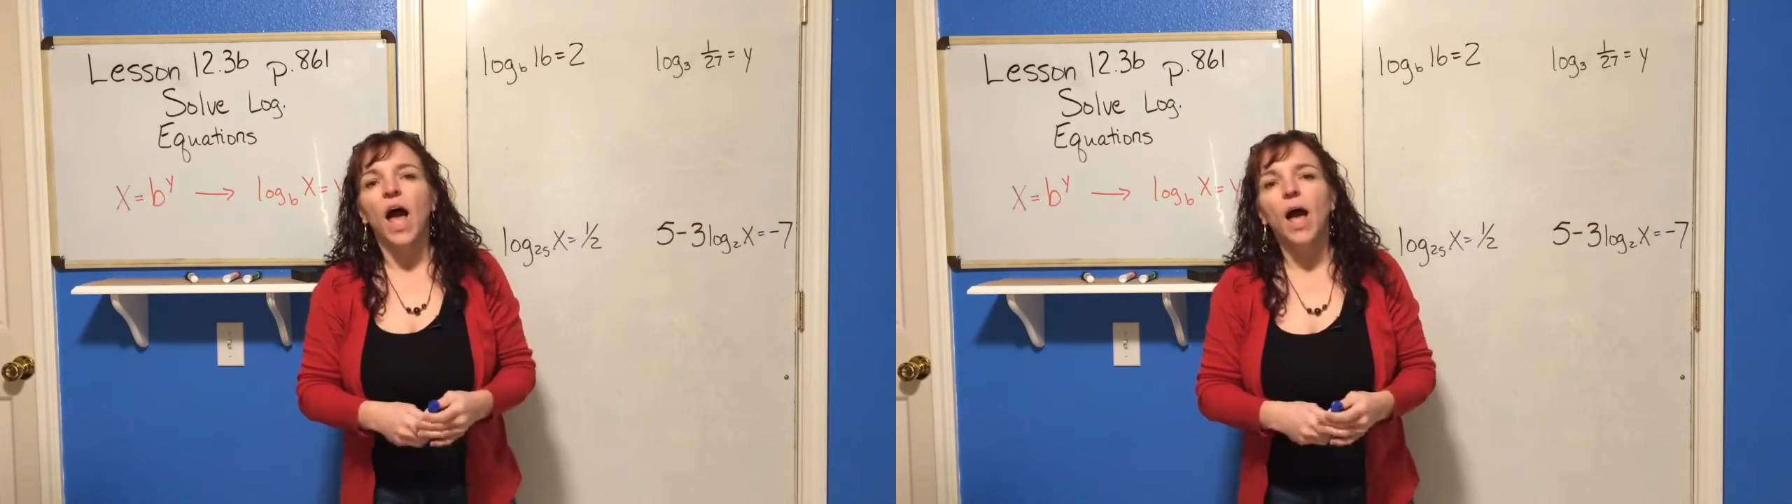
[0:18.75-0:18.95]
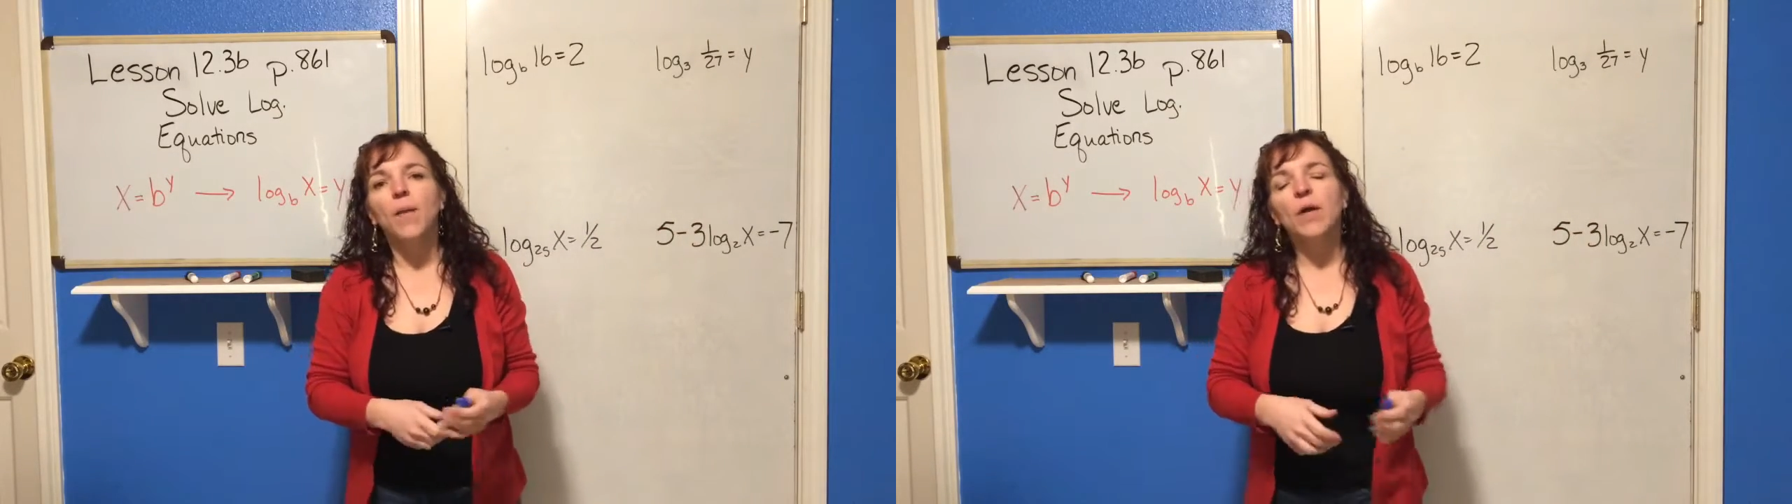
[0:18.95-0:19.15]

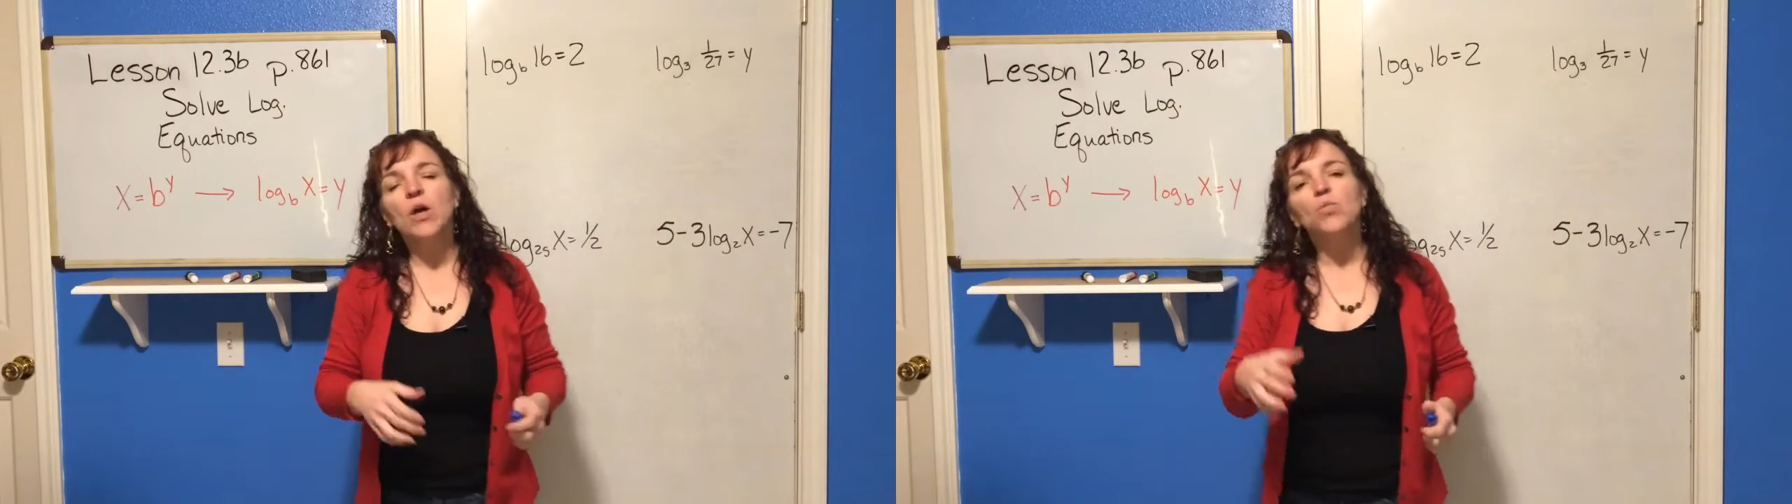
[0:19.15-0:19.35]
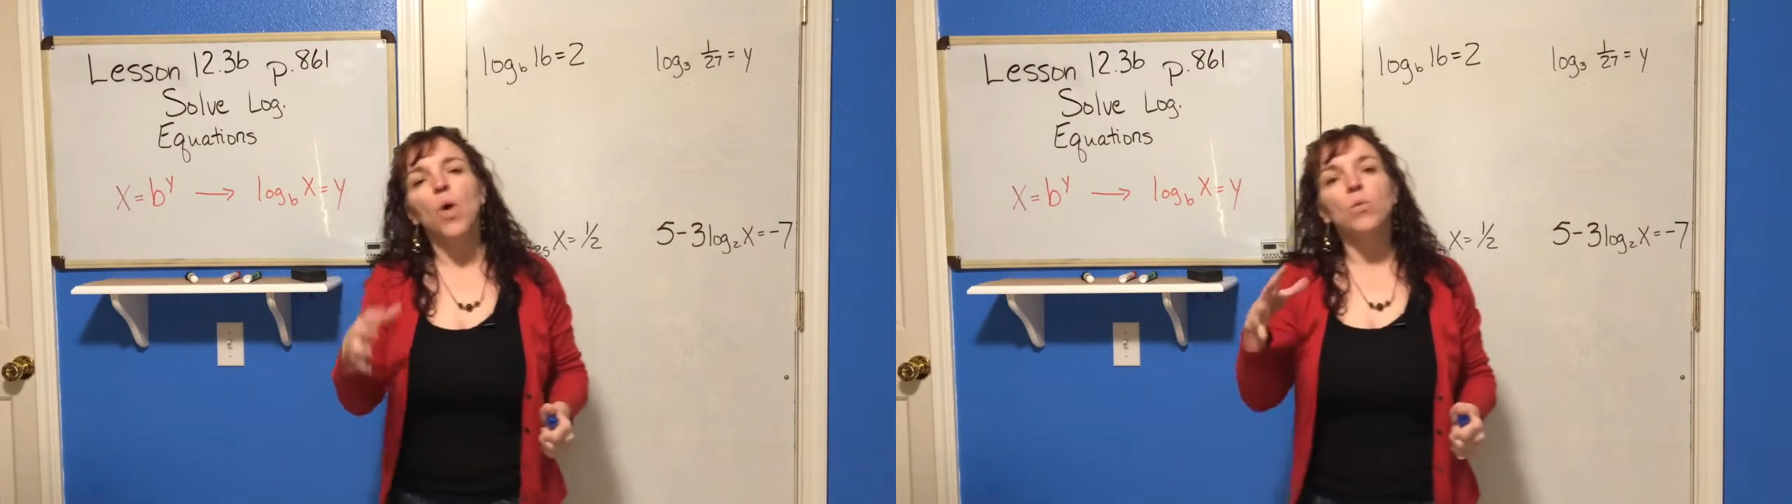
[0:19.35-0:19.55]
Um,
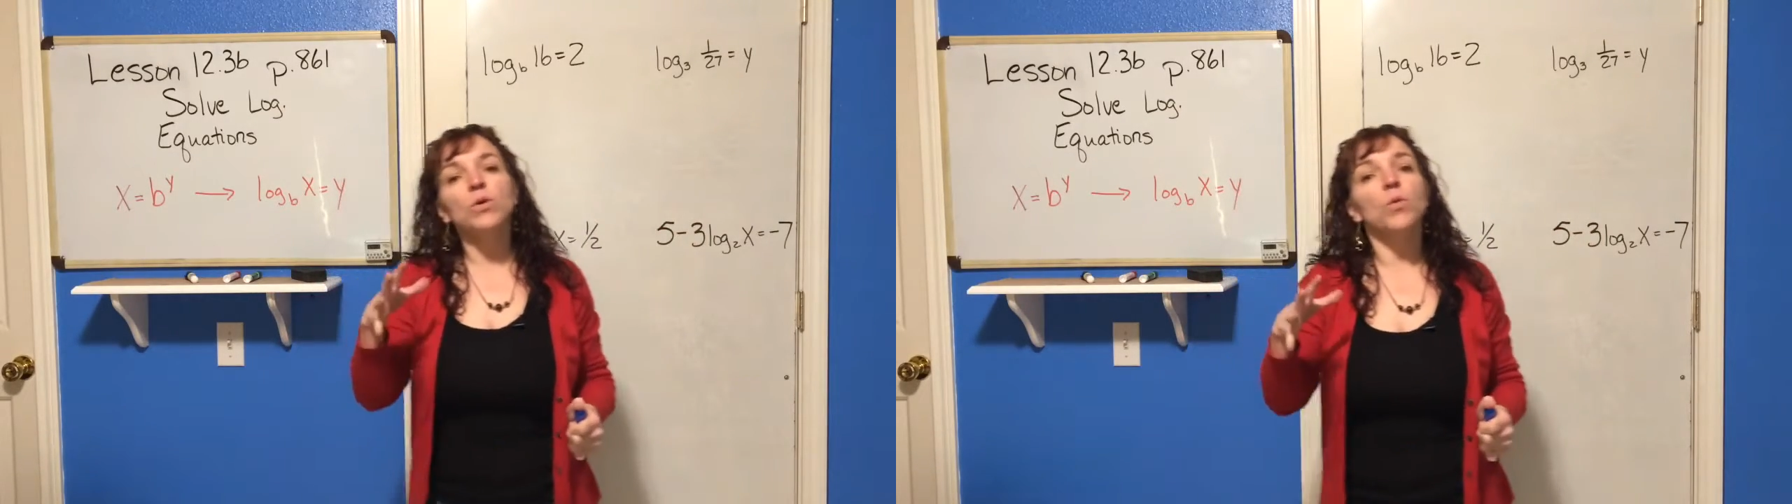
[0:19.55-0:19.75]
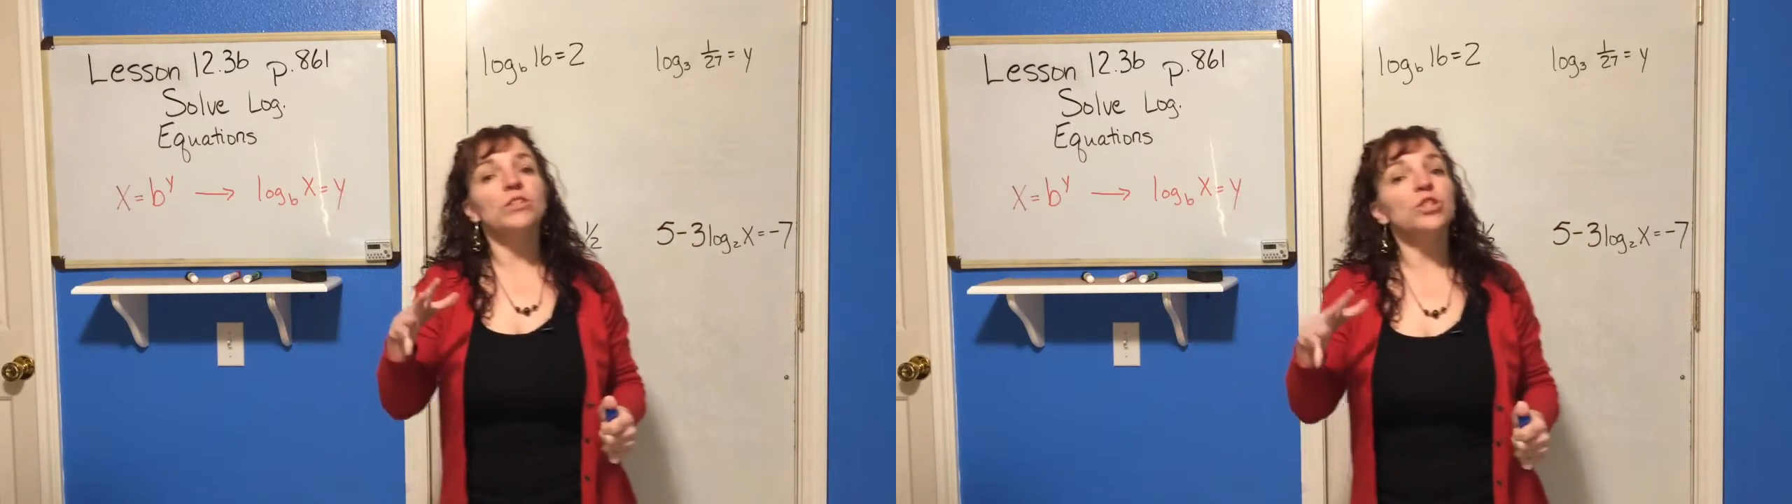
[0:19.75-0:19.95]
and what we're
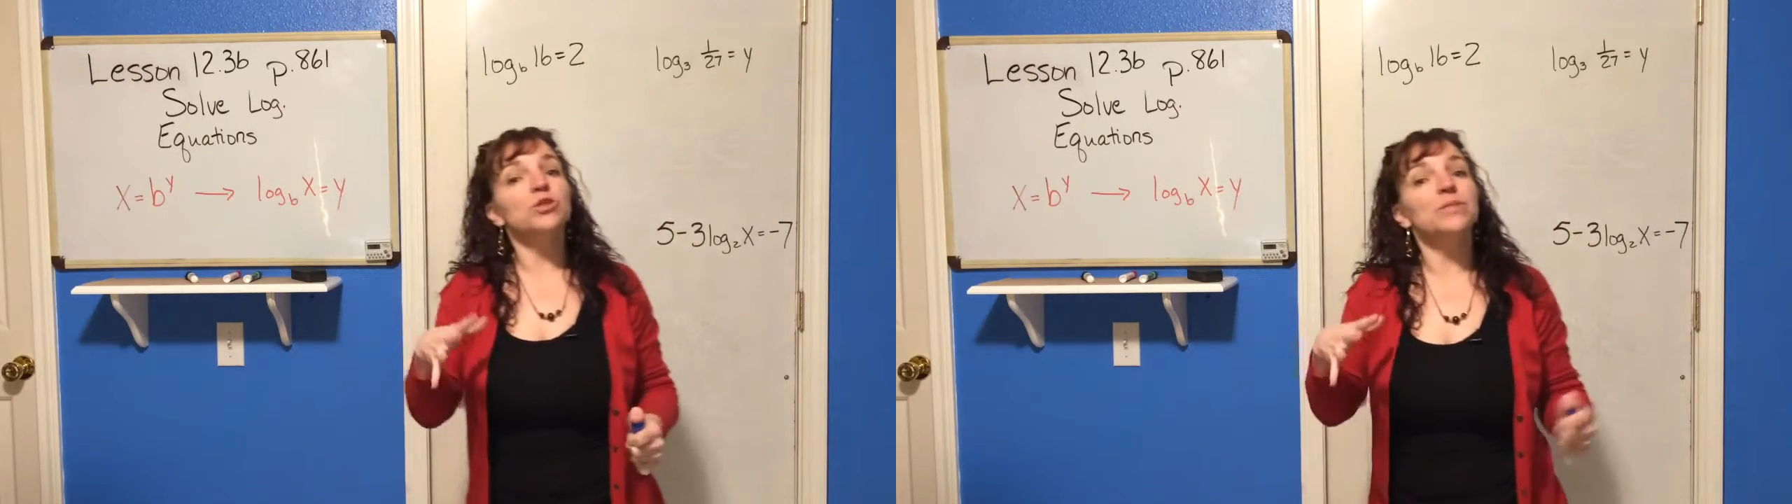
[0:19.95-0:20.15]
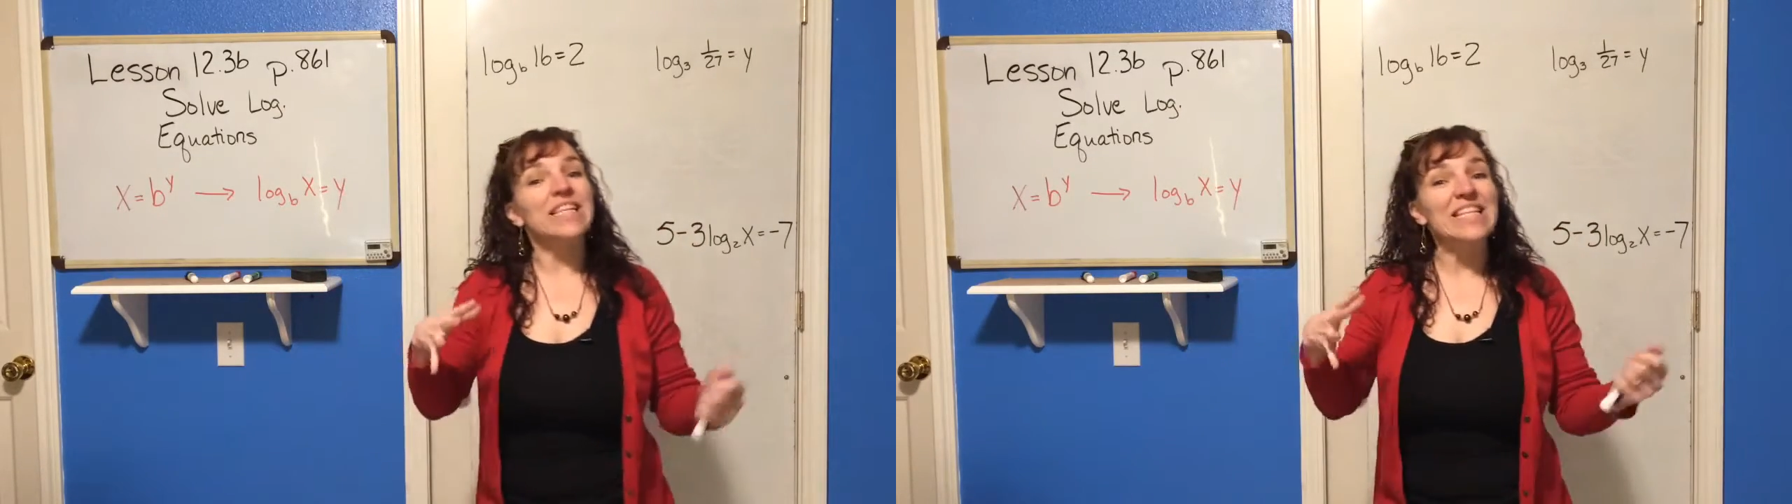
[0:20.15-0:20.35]
going to
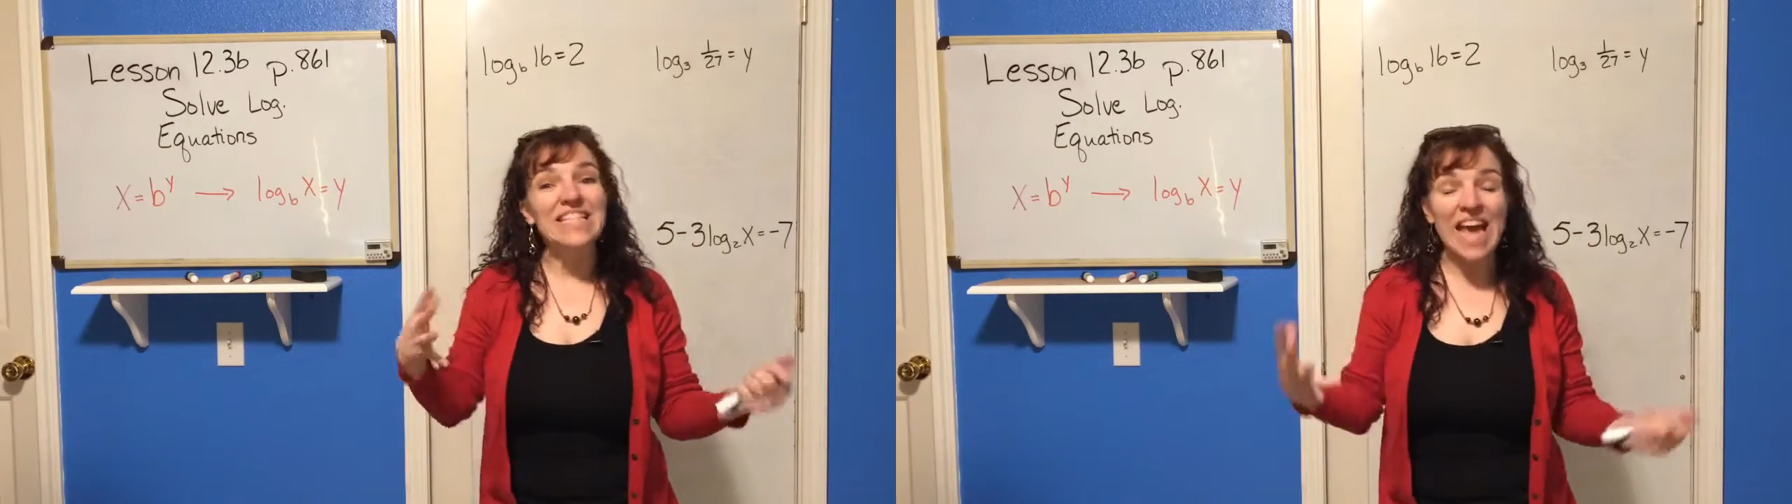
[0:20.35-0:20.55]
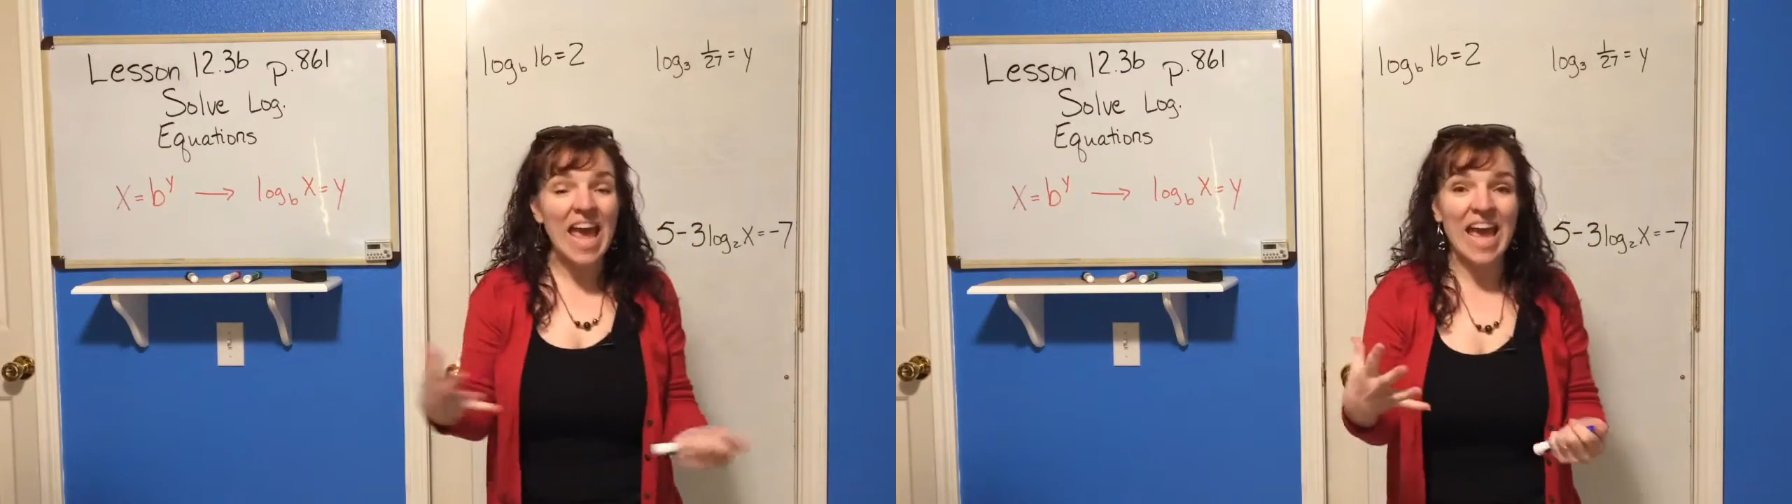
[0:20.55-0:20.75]
do
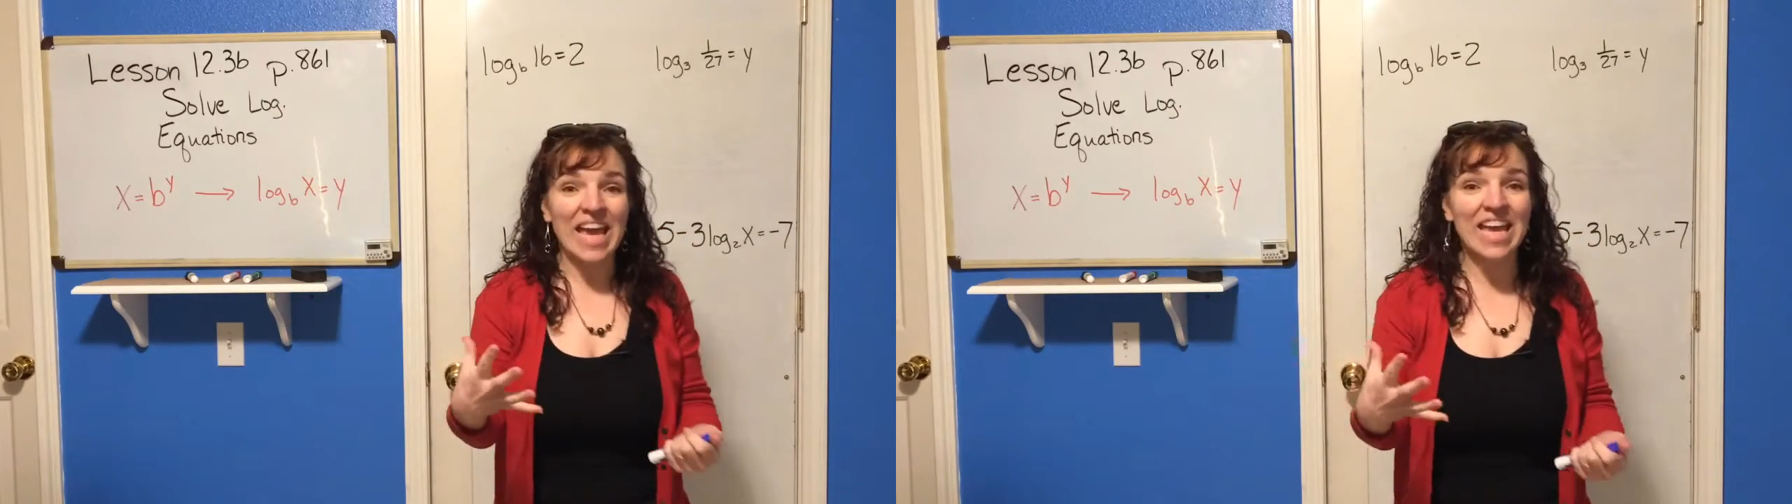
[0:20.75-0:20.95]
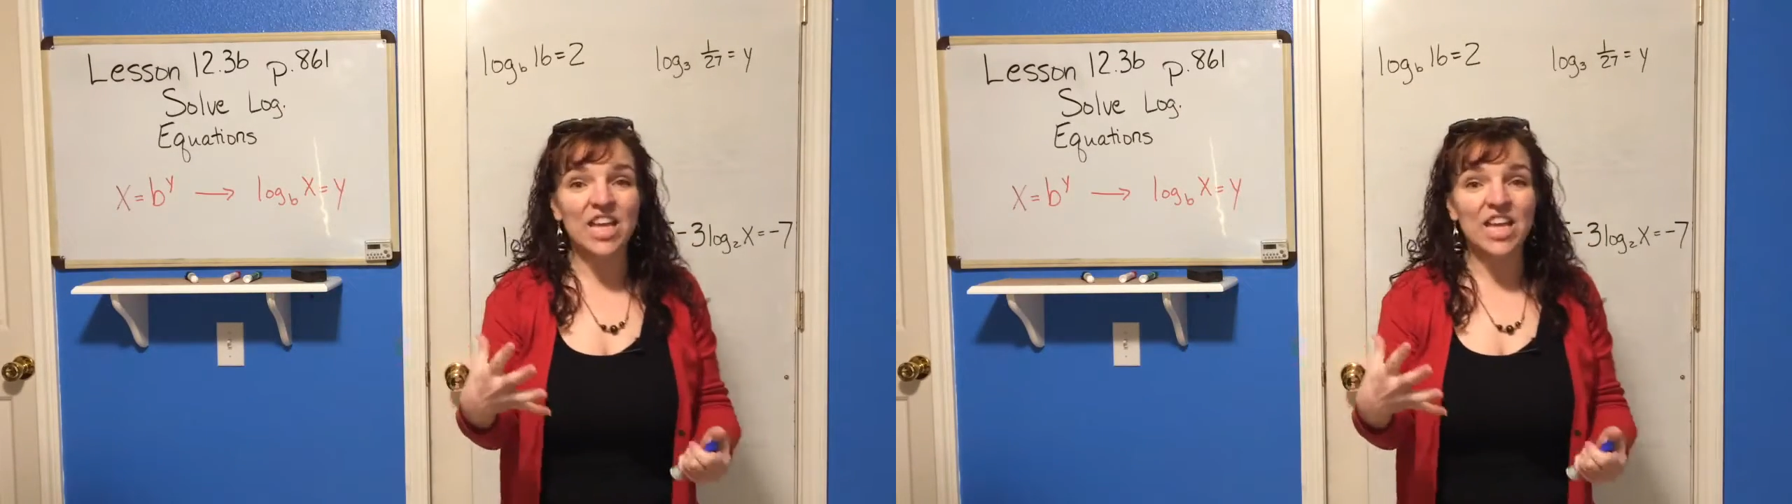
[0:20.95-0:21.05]
today